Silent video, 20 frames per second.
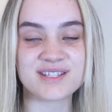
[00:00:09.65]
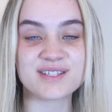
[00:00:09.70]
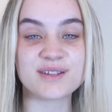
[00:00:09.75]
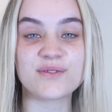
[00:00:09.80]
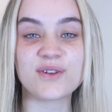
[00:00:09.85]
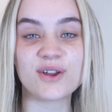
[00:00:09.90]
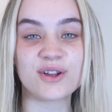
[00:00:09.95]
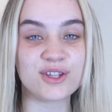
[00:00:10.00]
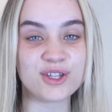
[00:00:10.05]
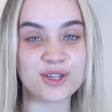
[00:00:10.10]
So
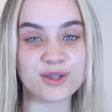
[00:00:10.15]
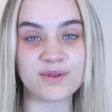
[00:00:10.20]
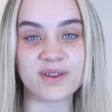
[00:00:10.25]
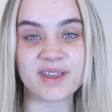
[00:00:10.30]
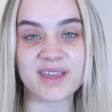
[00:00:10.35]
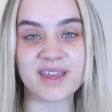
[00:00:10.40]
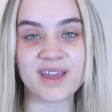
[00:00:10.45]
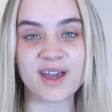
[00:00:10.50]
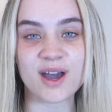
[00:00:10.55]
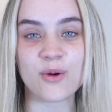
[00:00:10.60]
if you're new
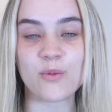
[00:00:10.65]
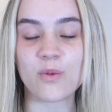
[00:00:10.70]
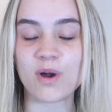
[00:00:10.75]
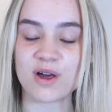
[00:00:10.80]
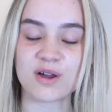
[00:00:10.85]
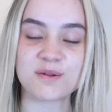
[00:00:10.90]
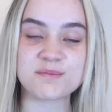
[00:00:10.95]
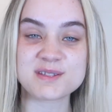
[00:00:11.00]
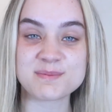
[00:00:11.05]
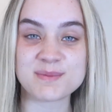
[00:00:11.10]
here,
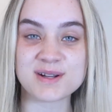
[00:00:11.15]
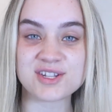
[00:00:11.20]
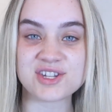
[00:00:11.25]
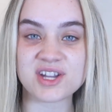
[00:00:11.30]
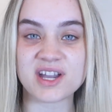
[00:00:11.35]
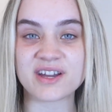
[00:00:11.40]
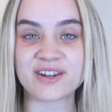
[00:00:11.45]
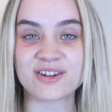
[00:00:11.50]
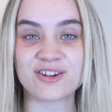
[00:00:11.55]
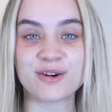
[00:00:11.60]
welcome to my
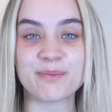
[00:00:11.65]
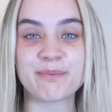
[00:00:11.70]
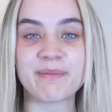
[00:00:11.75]
channel.